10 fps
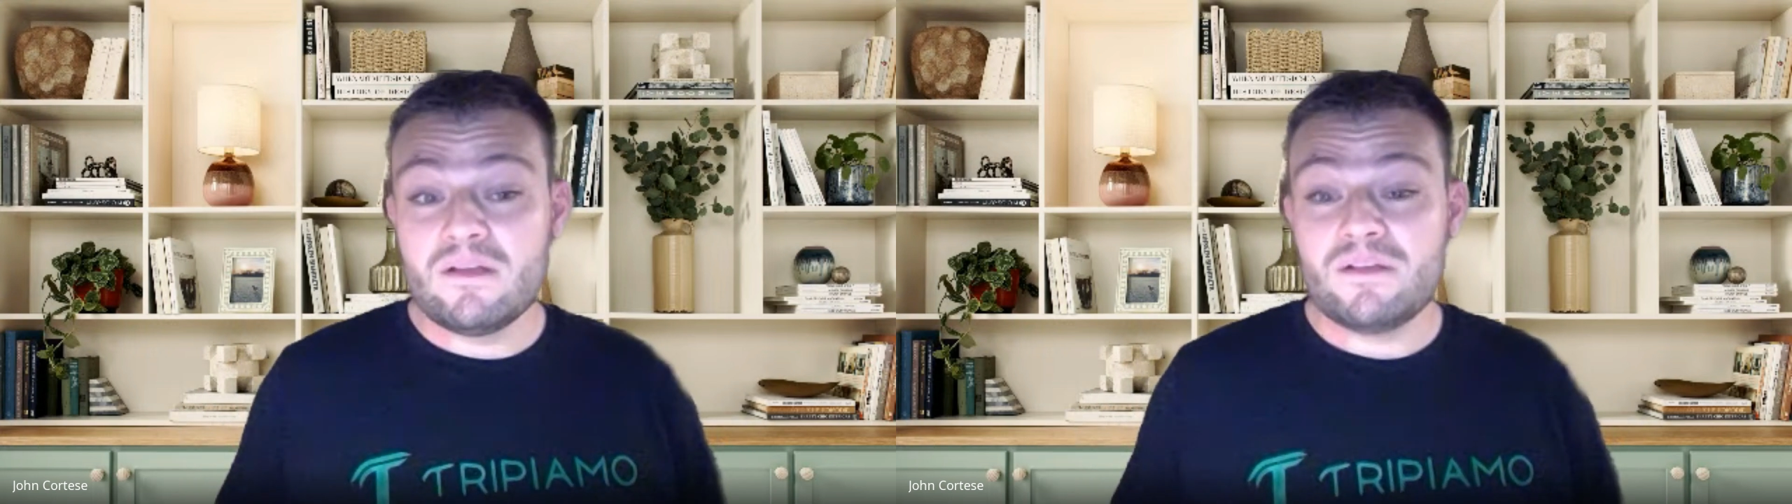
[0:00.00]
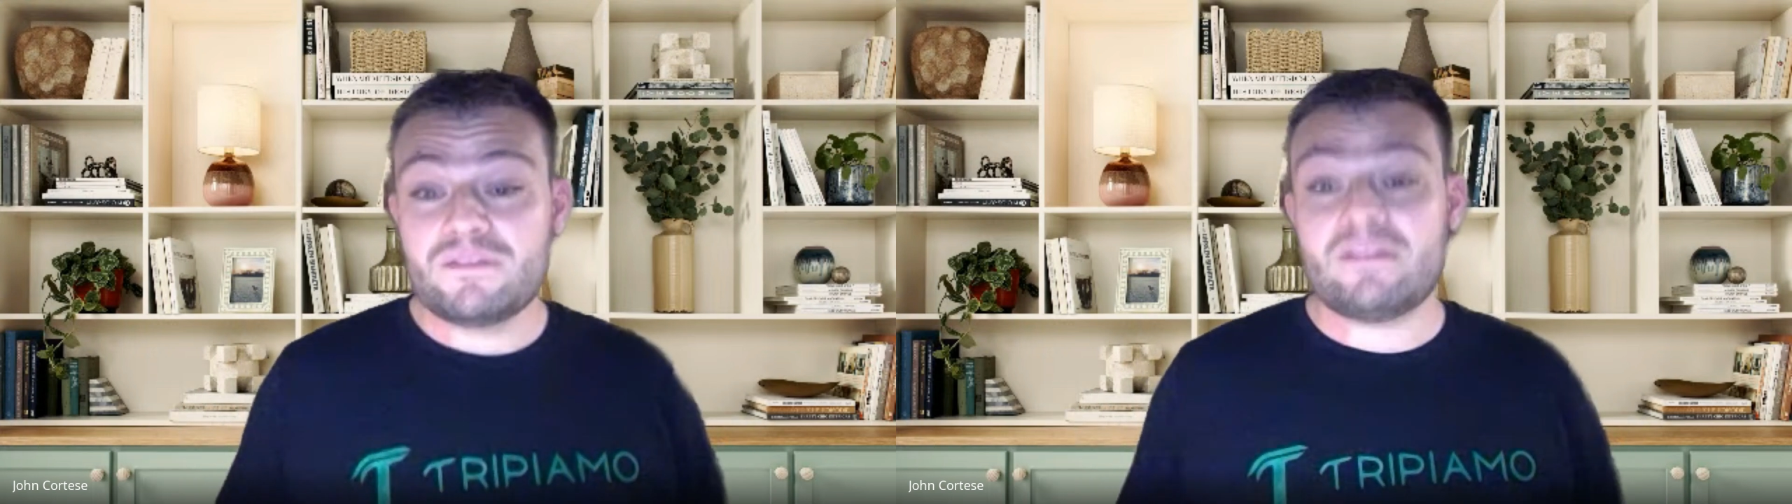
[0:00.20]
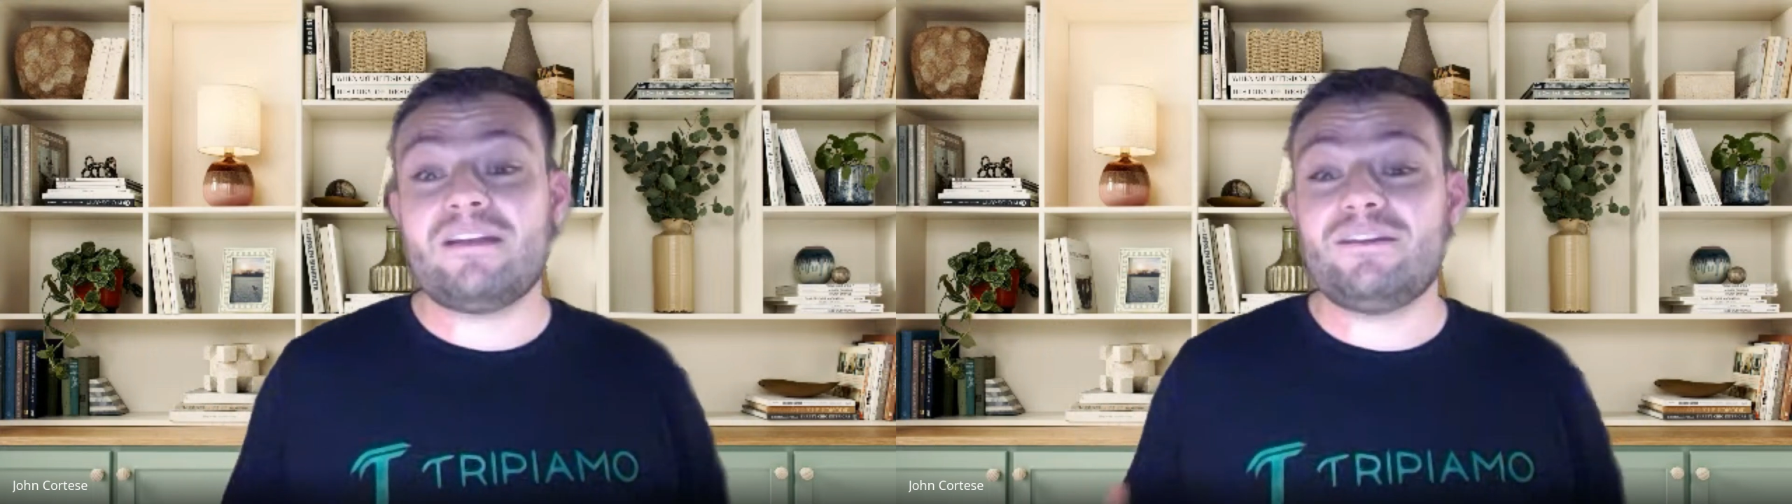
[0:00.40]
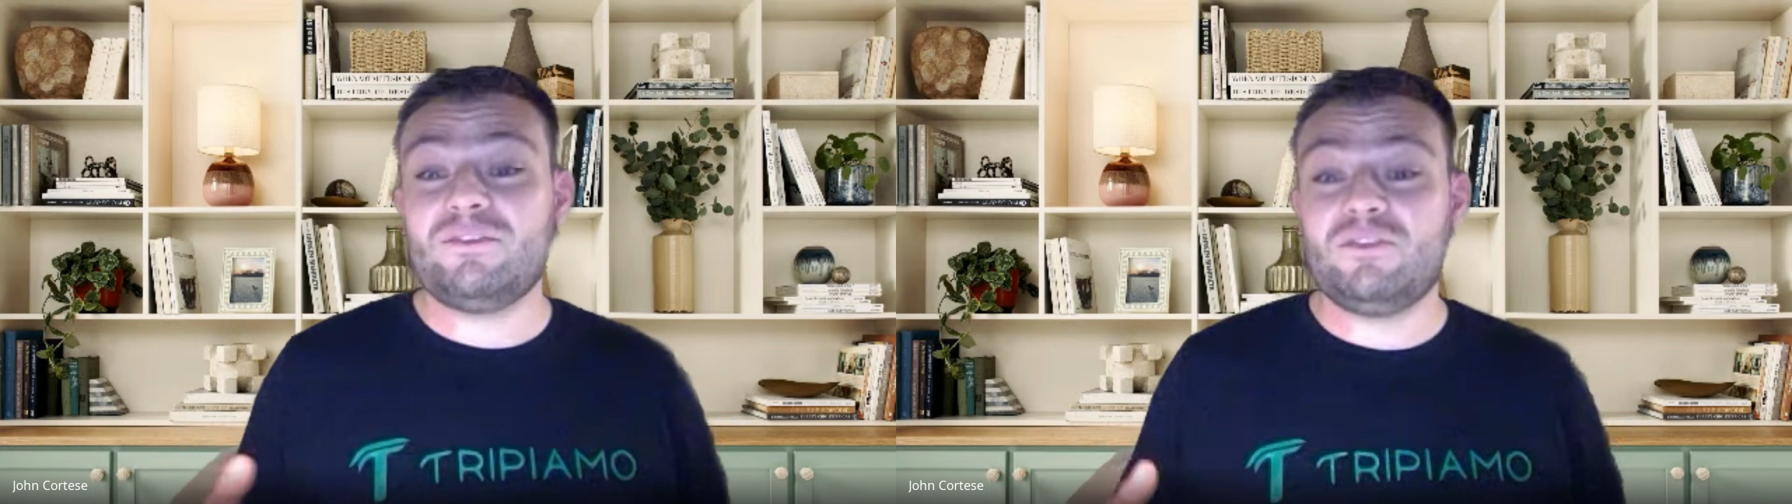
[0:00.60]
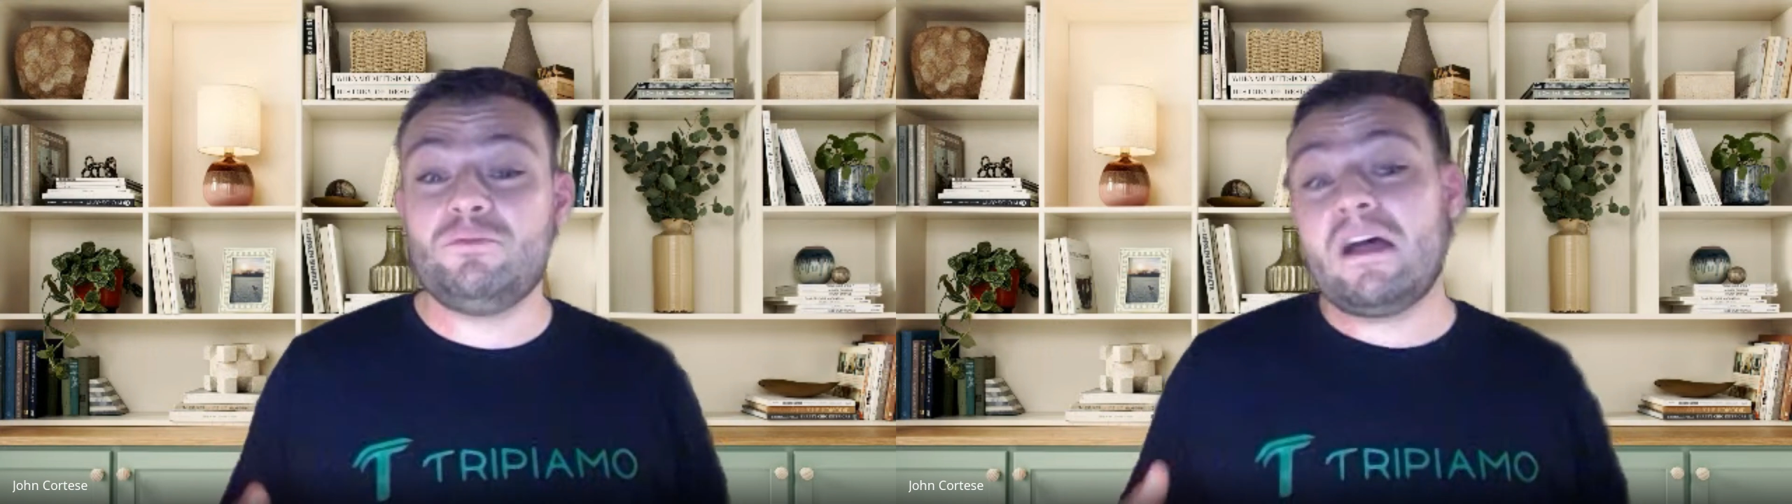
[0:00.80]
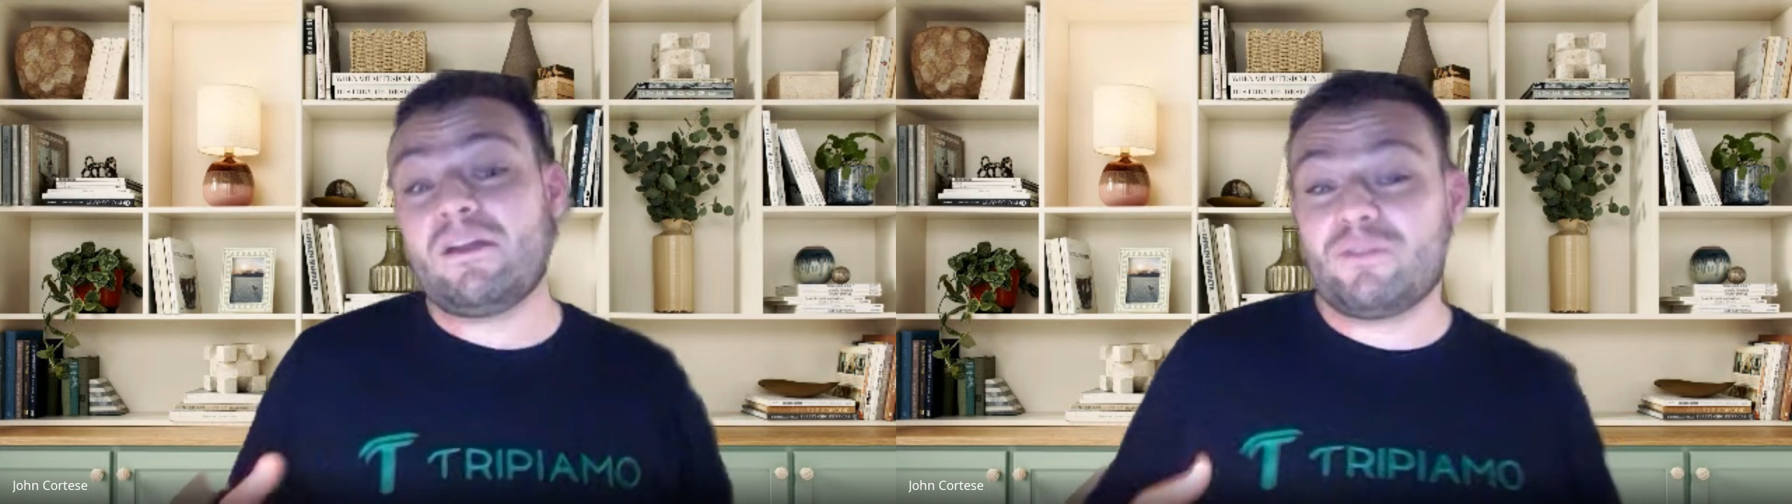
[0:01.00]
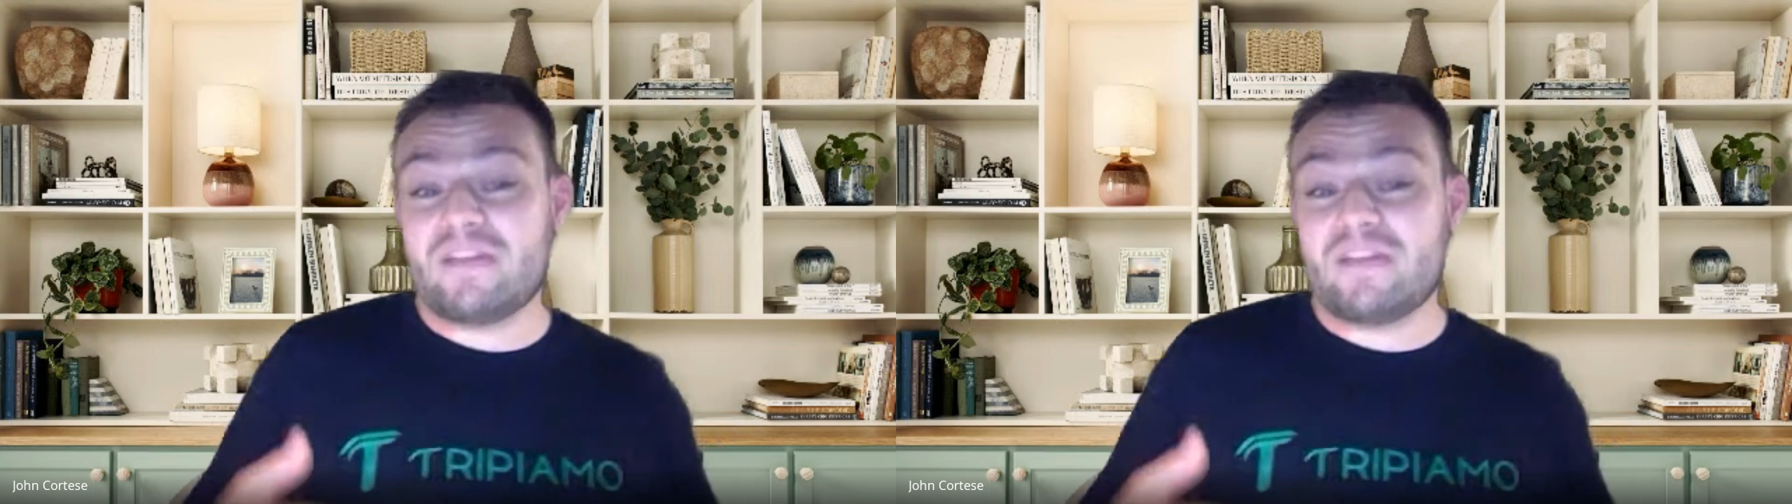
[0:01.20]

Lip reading: so that you not only